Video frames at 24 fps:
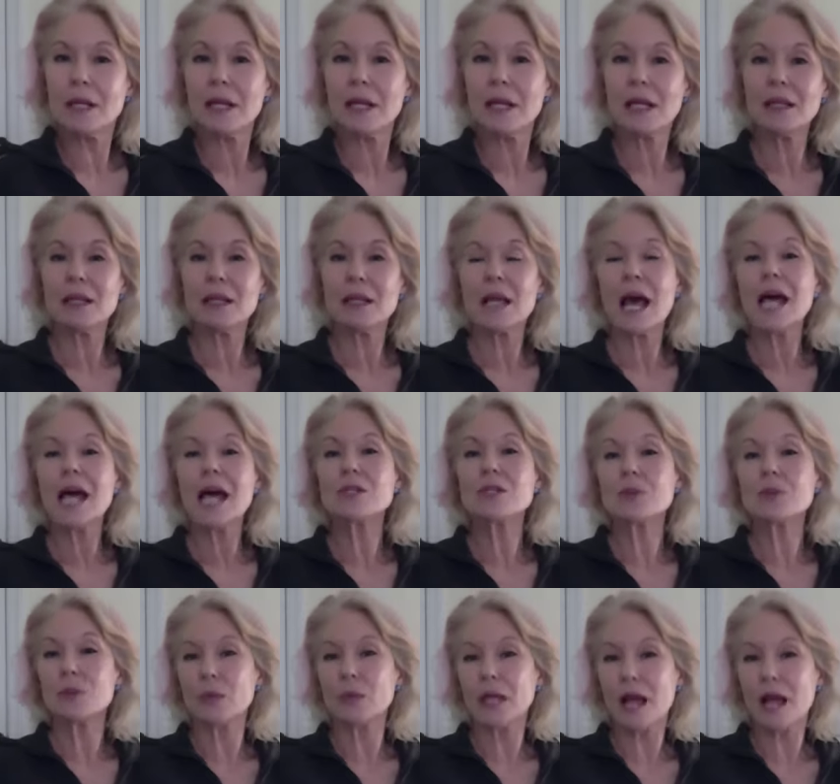And that's
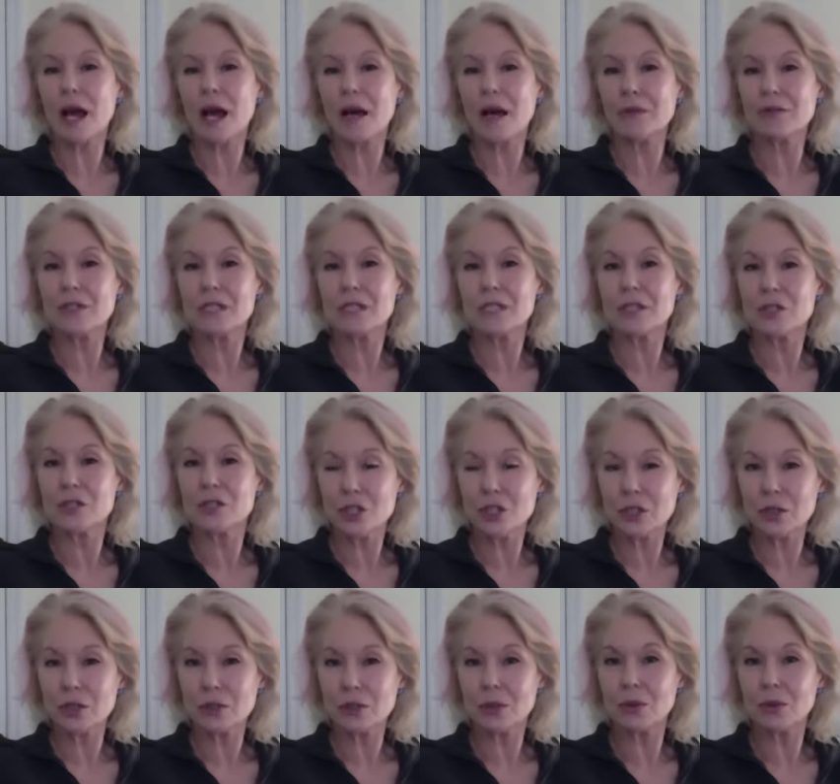what we have to
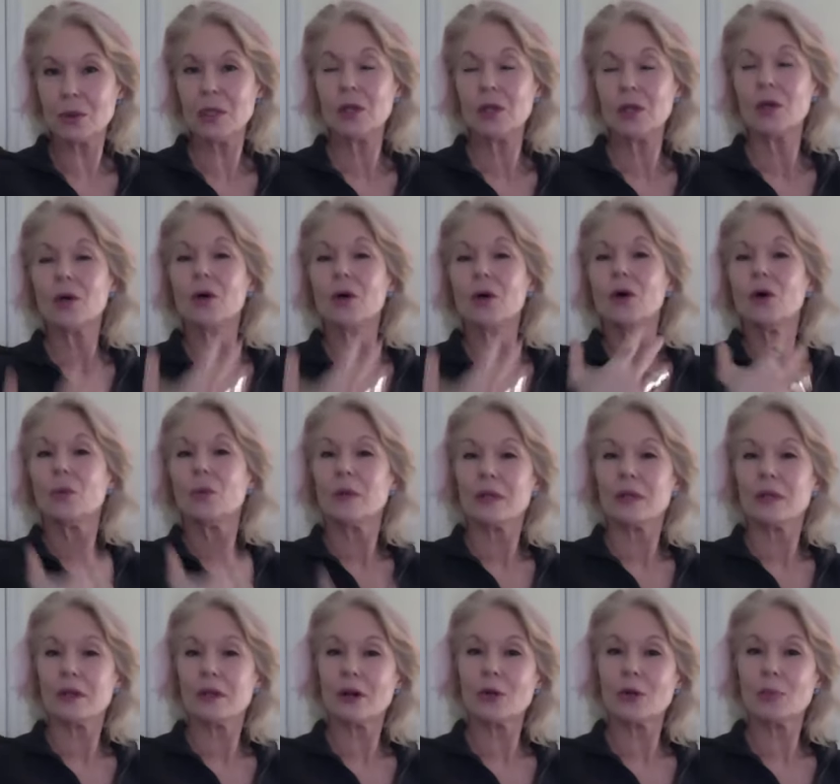do
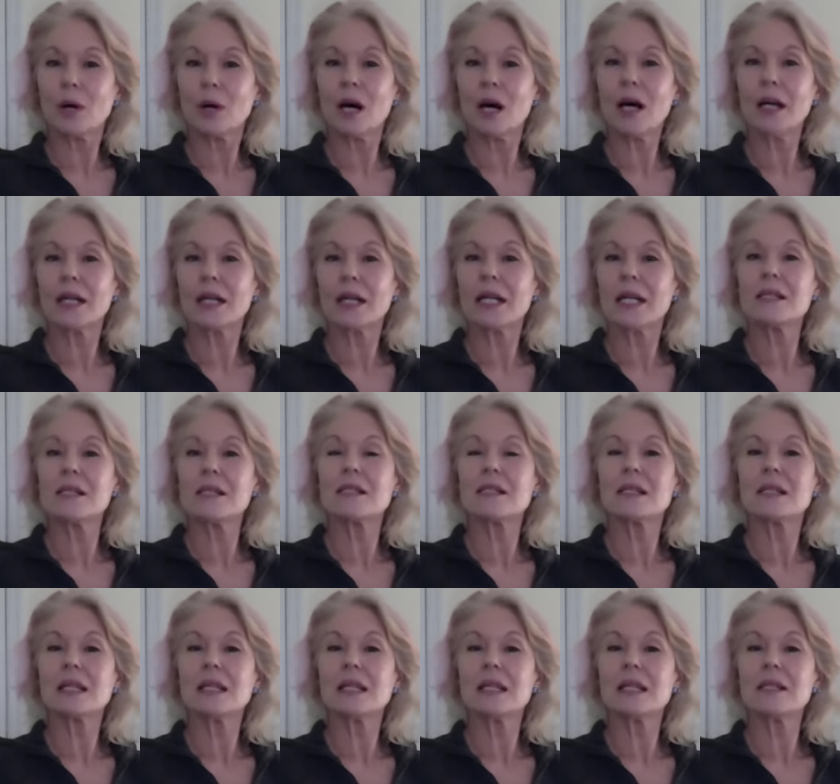with our bodies
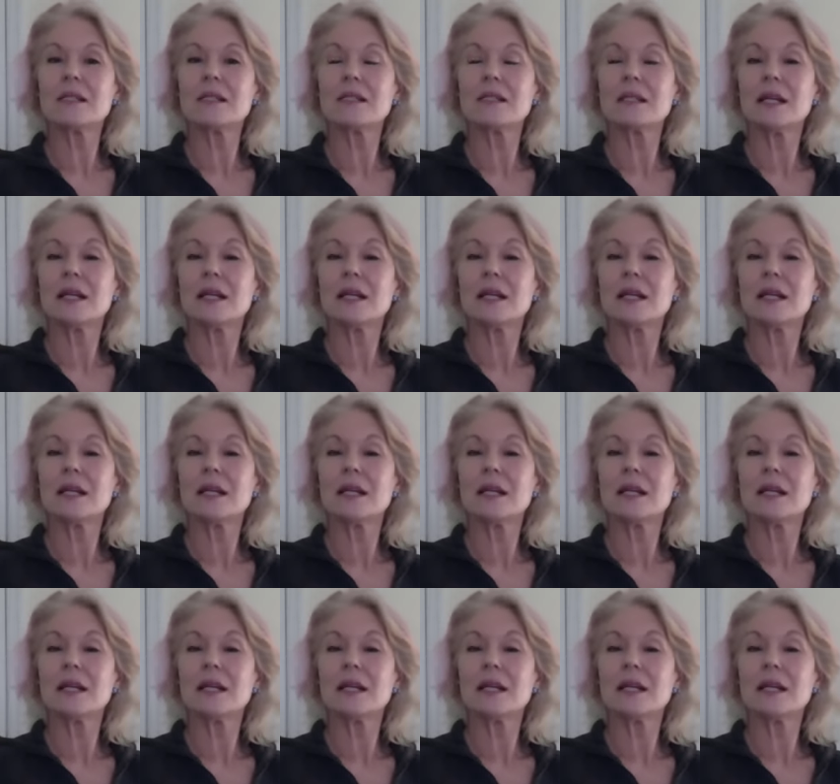is